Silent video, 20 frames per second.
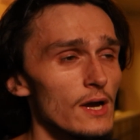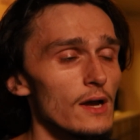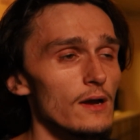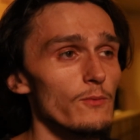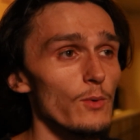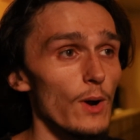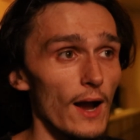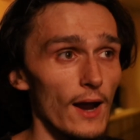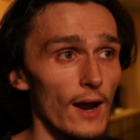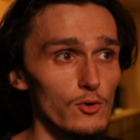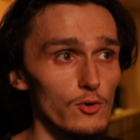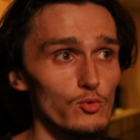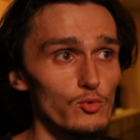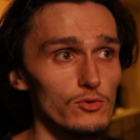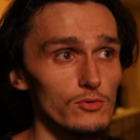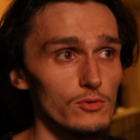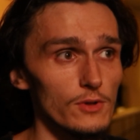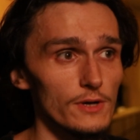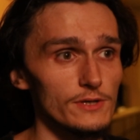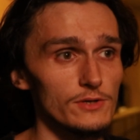I
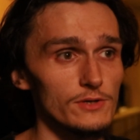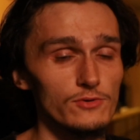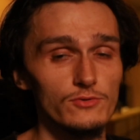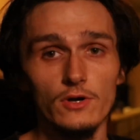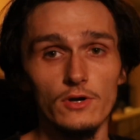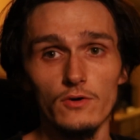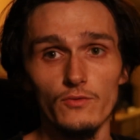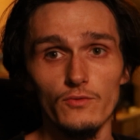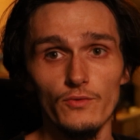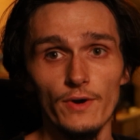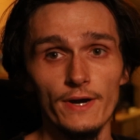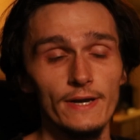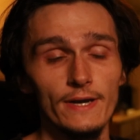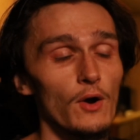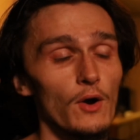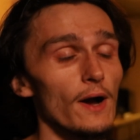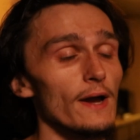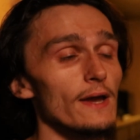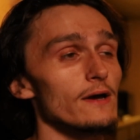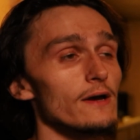will let you know right
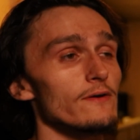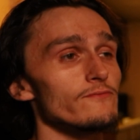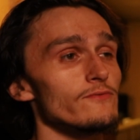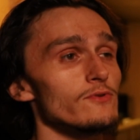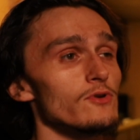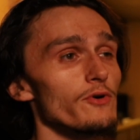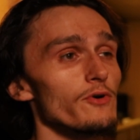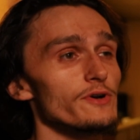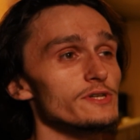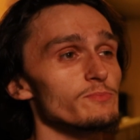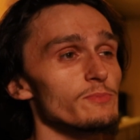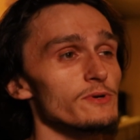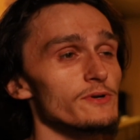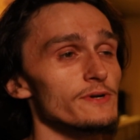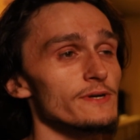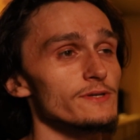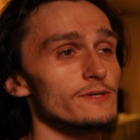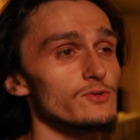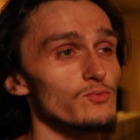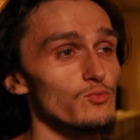now, I have no
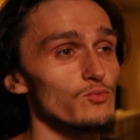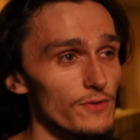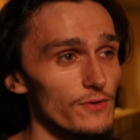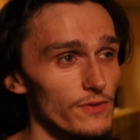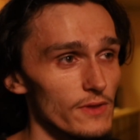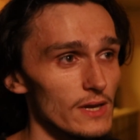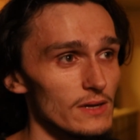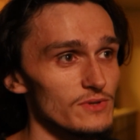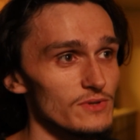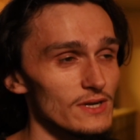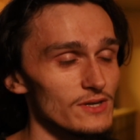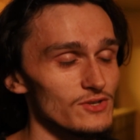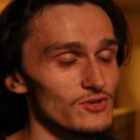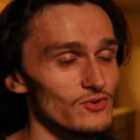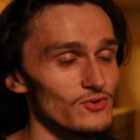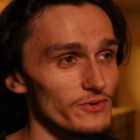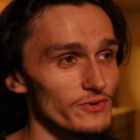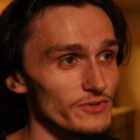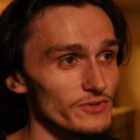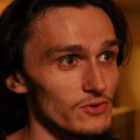experience with Camtasia
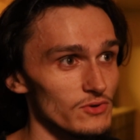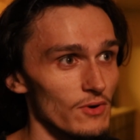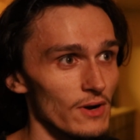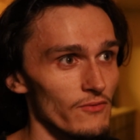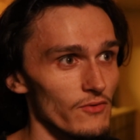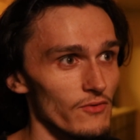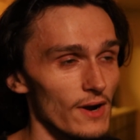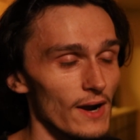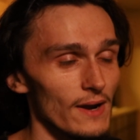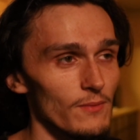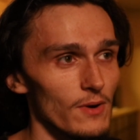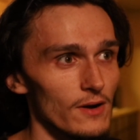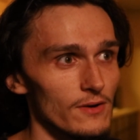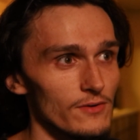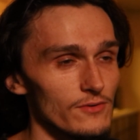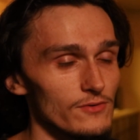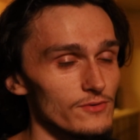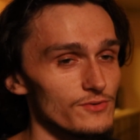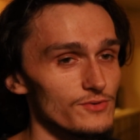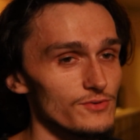whatsoever. I
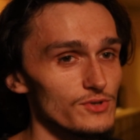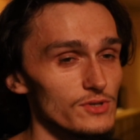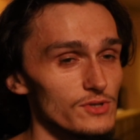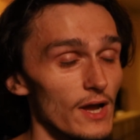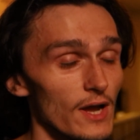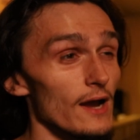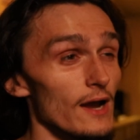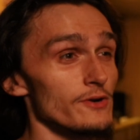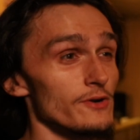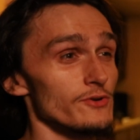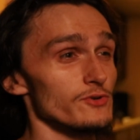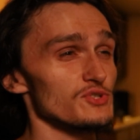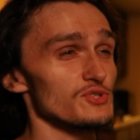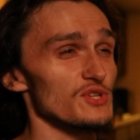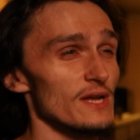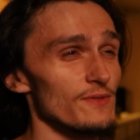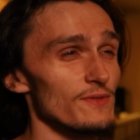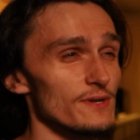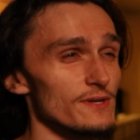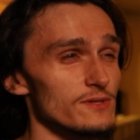
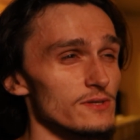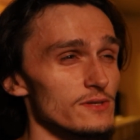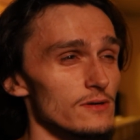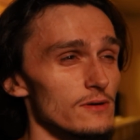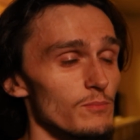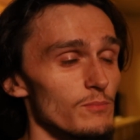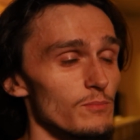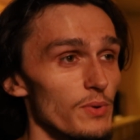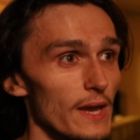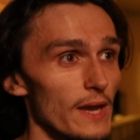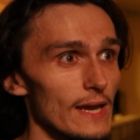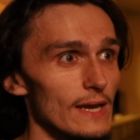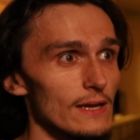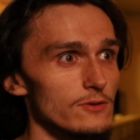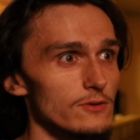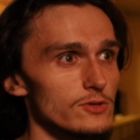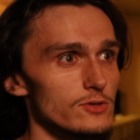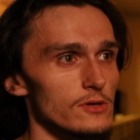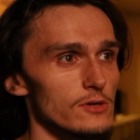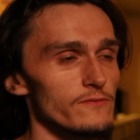understand that it's a
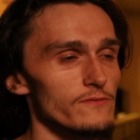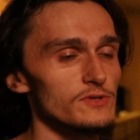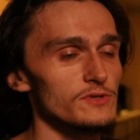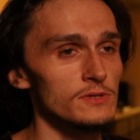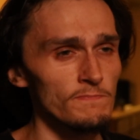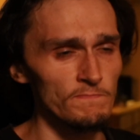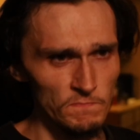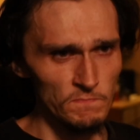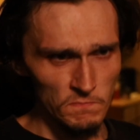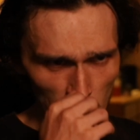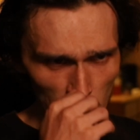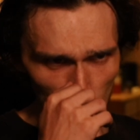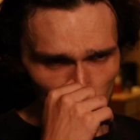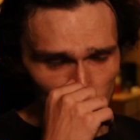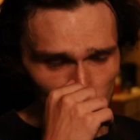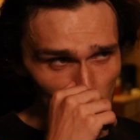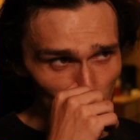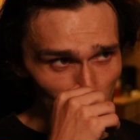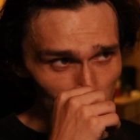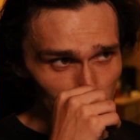paid service.
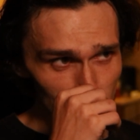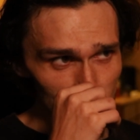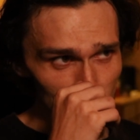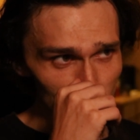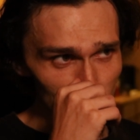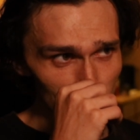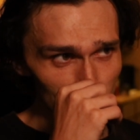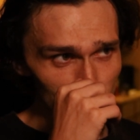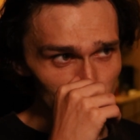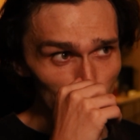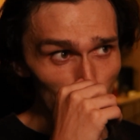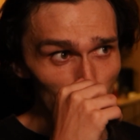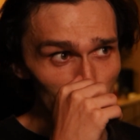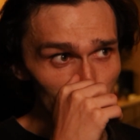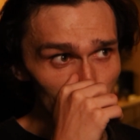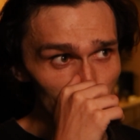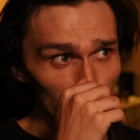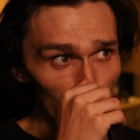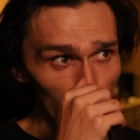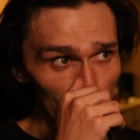I understand that there's a lot of
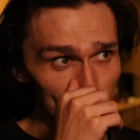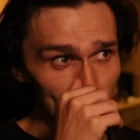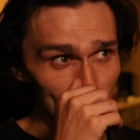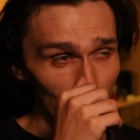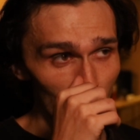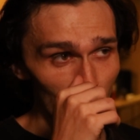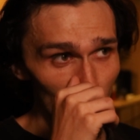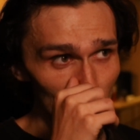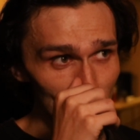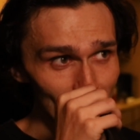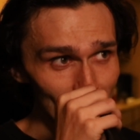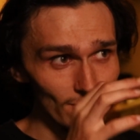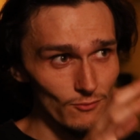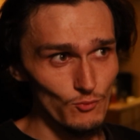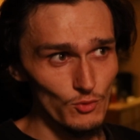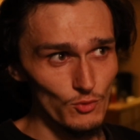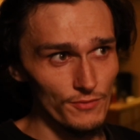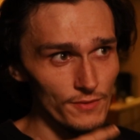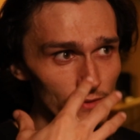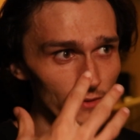people already on it
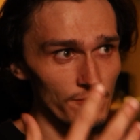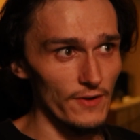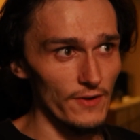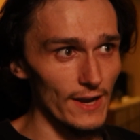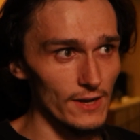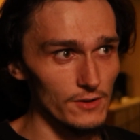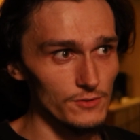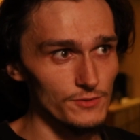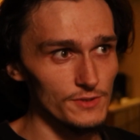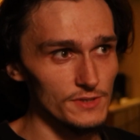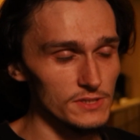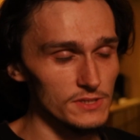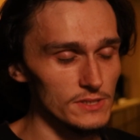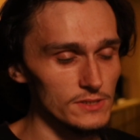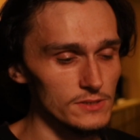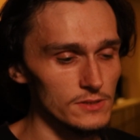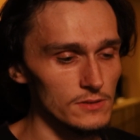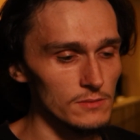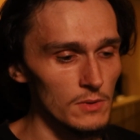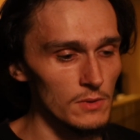within the faculty
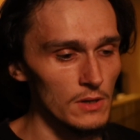system.